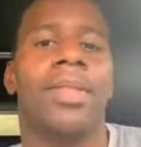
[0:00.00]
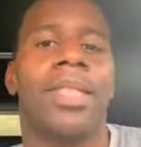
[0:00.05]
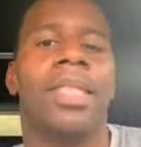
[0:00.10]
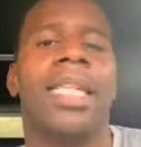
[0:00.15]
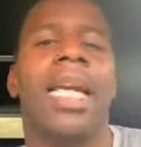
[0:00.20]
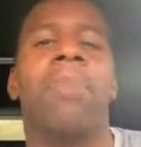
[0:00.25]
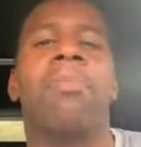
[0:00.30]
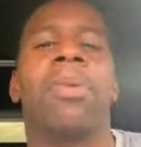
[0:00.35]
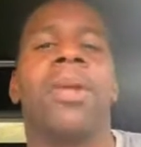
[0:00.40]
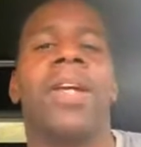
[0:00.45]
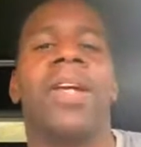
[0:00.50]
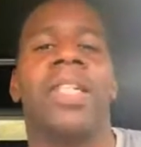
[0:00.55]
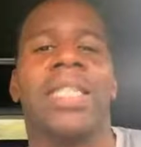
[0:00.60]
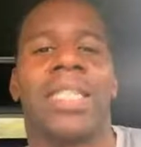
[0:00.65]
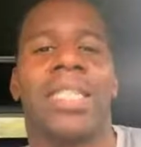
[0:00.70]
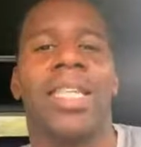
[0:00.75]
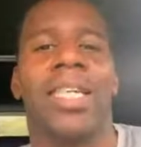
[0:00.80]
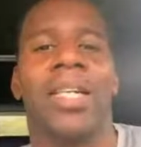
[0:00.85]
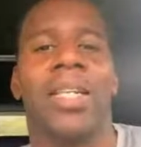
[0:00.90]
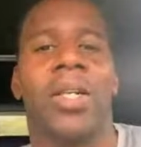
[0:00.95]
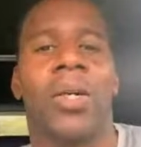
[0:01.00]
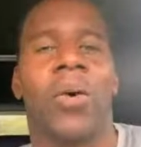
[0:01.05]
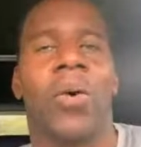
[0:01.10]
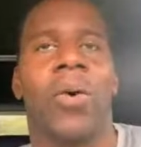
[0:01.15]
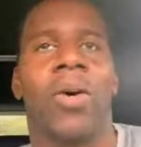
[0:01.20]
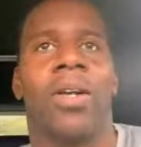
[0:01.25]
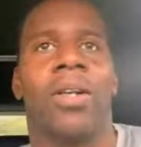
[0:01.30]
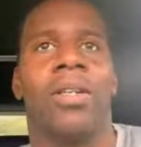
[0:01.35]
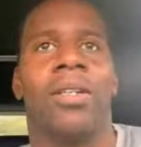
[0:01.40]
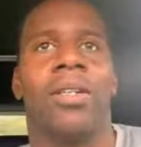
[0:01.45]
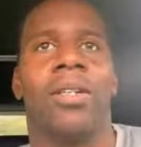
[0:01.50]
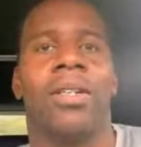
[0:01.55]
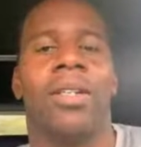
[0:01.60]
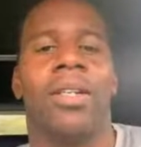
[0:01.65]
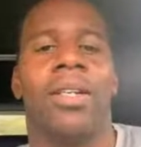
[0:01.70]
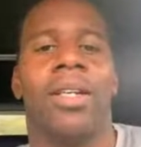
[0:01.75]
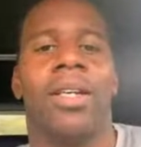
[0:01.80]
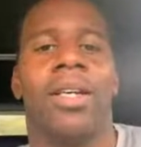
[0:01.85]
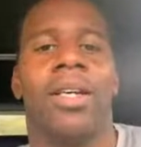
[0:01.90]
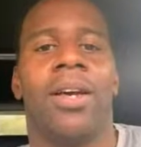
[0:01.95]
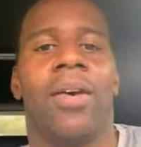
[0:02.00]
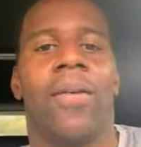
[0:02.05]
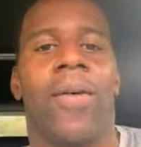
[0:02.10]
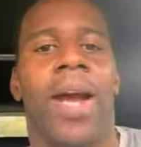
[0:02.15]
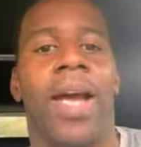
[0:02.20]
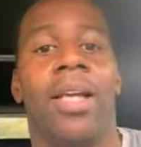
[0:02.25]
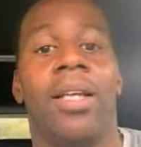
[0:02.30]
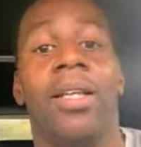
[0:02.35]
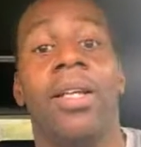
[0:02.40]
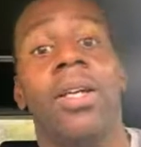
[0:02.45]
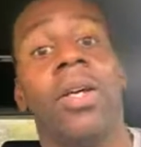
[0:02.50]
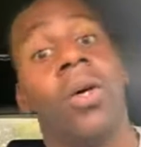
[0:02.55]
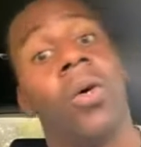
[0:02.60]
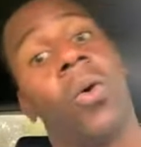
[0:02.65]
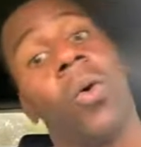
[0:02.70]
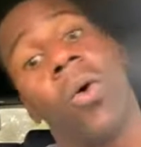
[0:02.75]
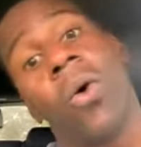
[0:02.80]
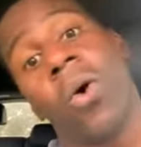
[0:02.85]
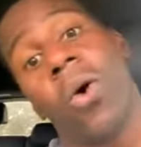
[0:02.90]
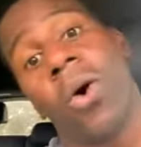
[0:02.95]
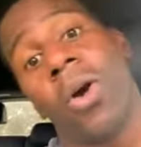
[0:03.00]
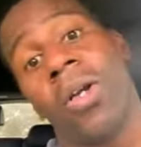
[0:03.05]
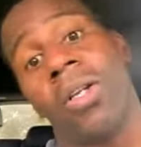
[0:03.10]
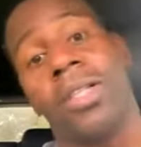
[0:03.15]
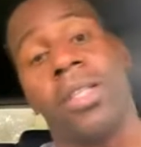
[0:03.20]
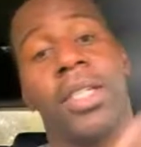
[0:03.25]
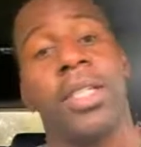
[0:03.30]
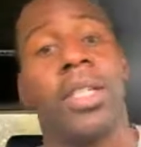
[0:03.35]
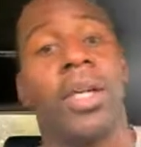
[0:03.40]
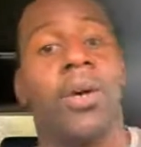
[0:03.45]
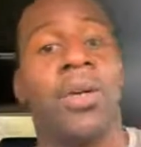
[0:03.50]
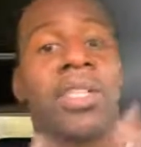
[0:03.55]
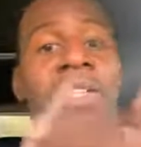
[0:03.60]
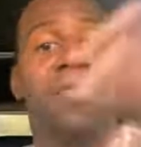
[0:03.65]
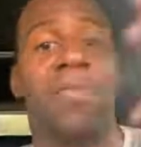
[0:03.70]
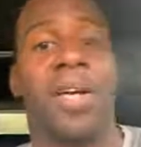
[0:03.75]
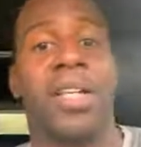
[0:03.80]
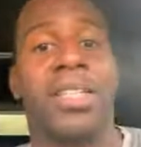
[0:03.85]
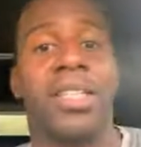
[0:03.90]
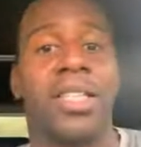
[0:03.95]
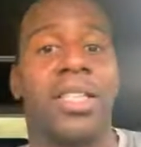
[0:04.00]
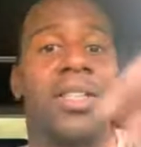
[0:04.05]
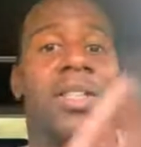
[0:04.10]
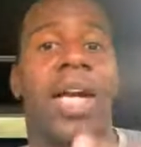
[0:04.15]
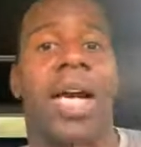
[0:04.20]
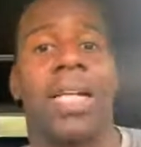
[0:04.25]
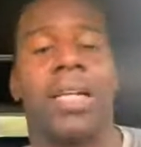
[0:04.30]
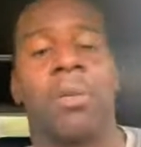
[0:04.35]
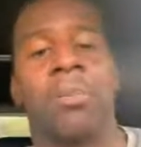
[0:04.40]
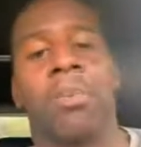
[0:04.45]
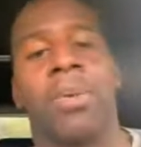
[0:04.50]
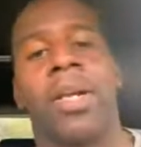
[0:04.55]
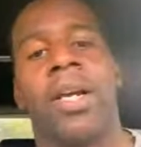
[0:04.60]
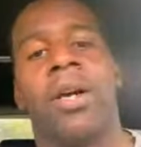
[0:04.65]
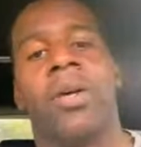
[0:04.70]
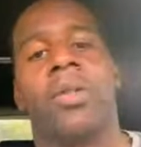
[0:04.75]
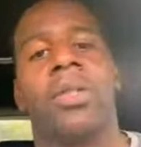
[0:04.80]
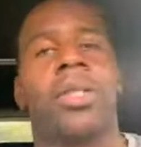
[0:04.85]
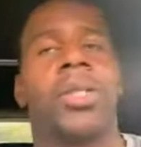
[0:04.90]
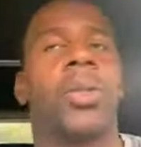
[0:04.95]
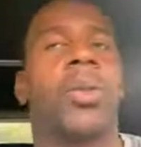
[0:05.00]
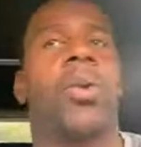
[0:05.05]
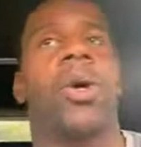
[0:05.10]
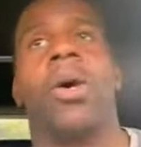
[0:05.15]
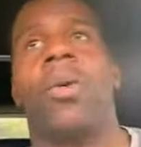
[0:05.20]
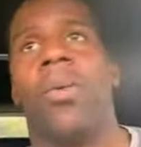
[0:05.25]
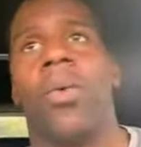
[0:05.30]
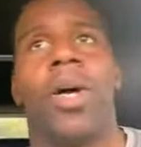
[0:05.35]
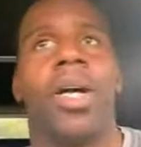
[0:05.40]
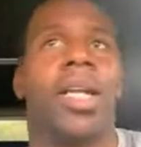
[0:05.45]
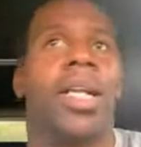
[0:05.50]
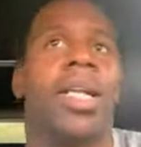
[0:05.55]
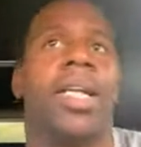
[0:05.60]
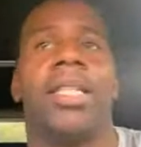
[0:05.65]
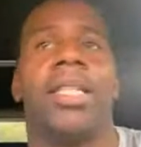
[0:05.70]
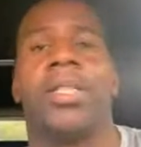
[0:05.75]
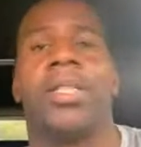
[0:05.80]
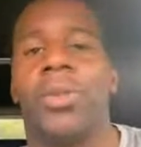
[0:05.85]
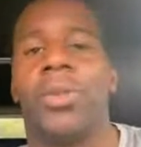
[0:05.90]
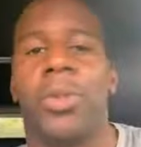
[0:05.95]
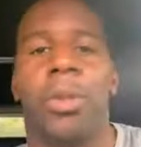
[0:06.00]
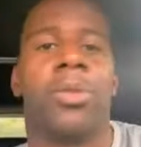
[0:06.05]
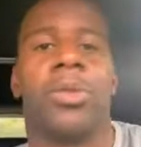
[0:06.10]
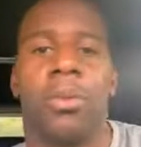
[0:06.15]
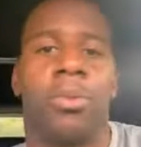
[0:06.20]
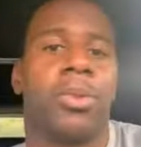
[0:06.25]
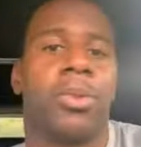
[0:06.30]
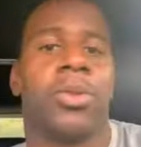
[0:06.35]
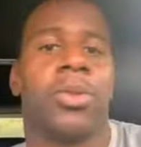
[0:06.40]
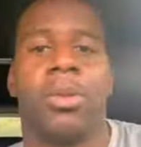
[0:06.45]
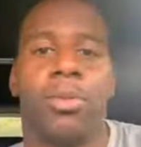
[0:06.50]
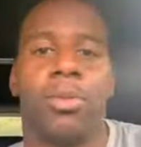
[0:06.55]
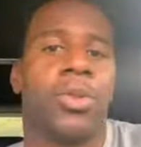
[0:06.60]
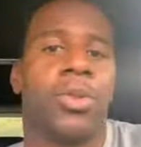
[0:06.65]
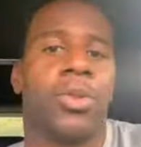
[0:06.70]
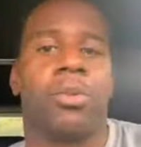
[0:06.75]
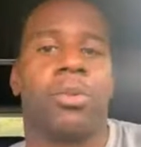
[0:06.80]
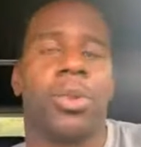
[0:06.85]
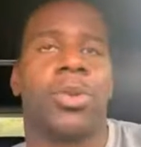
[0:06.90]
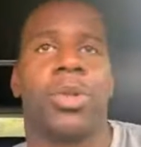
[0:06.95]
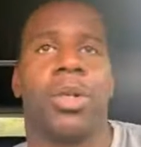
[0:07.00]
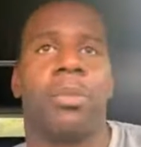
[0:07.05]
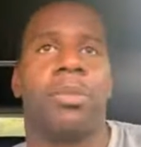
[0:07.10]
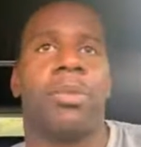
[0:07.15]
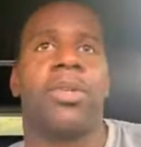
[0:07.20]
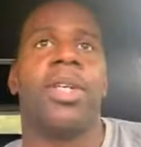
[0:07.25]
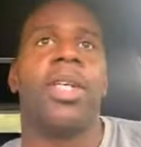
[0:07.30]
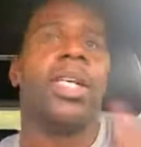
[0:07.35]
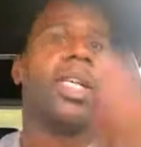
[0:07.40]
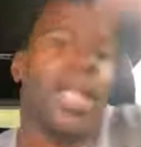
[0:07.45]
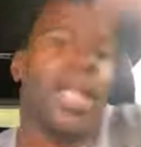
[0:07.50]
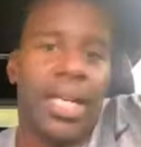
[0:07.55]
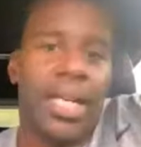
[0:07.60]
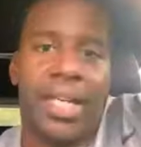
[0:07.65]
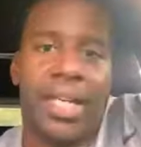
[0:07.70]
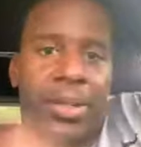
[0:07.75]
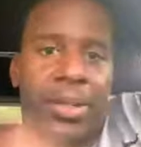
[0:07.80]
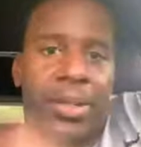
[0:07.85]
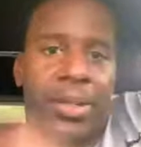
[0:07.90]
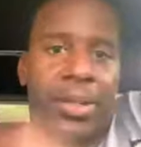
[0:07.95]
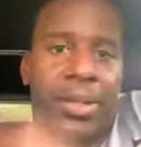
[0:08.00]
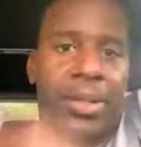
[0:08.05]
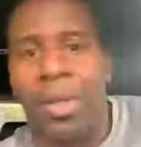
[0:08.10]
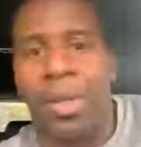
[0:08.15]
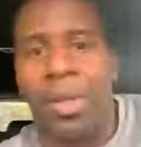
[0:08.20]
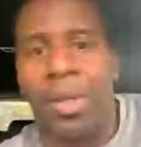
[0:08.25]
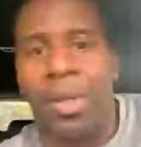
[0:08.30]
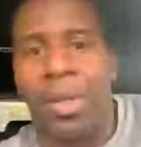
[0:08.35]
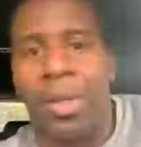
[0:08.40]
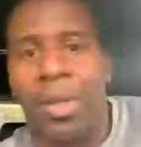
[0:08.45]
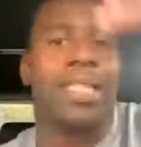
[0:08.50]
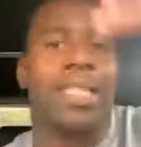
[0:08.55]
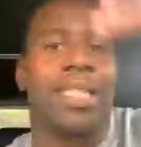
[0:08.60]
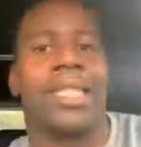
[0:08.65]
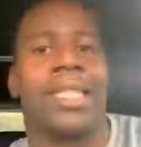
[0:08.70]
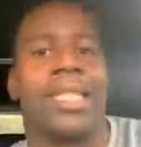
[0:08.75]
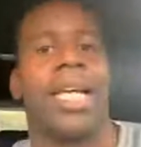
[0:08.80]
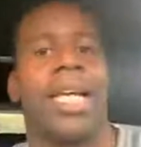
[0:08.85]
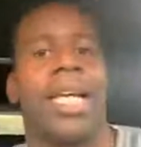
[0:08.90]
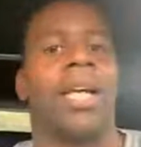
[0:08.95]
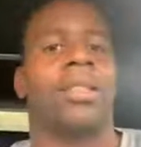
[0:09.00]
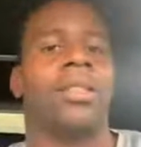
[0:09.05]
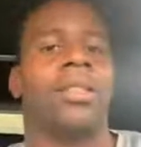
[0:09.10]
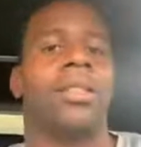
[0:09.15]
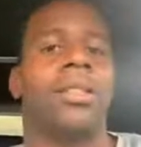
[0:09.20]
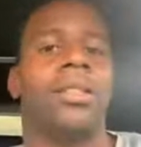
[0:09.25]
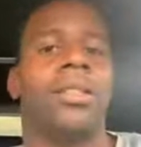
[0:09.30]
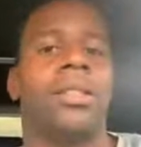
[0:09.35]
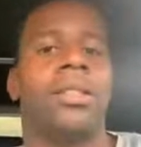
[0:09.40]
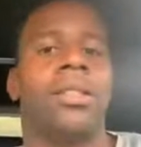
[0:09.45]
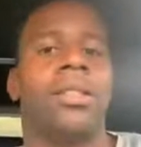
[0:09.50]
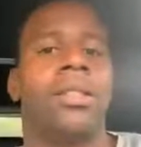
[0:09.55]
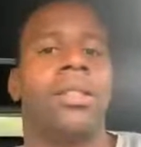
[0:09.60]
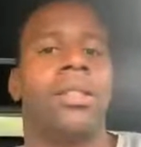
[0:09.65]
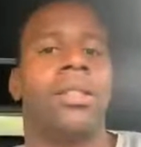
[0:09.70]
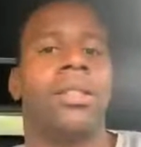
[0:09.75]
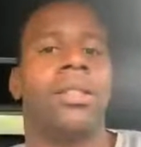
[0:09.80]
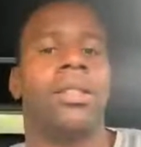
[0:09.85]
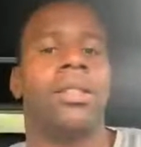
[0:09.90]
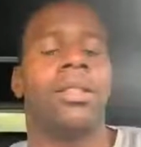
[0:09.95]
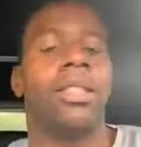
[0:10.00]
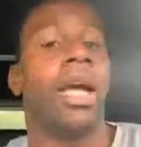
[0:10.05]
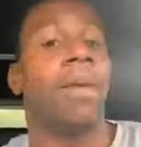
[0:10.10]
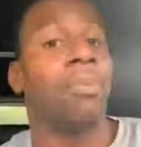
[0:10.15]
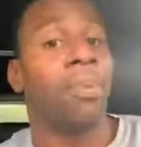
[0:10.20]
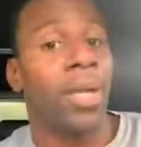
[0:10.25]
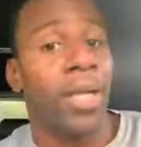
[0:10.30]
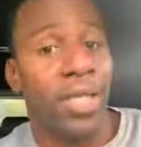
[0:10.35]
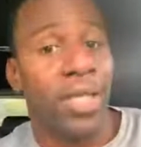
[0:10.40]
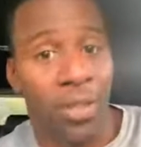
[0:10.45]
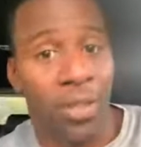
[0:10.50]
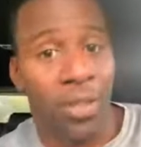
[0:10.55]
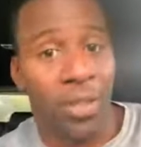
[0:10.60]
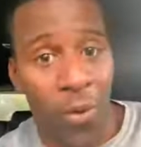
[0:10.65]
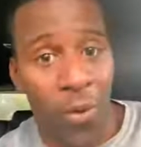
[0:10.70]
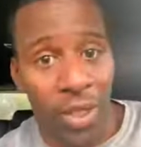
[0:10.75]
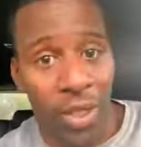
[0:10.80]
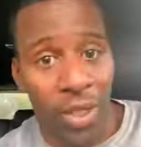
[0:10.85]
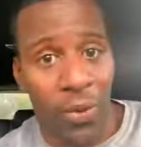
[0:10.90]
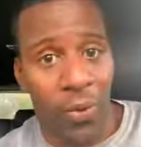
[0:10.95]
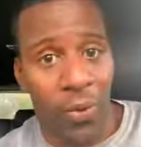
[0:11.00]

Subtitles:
That player's seeing the court, all right? Or, it's versus you got the player on the 2-on-1 and they dribble, and then throw up a contested shot. That player's on the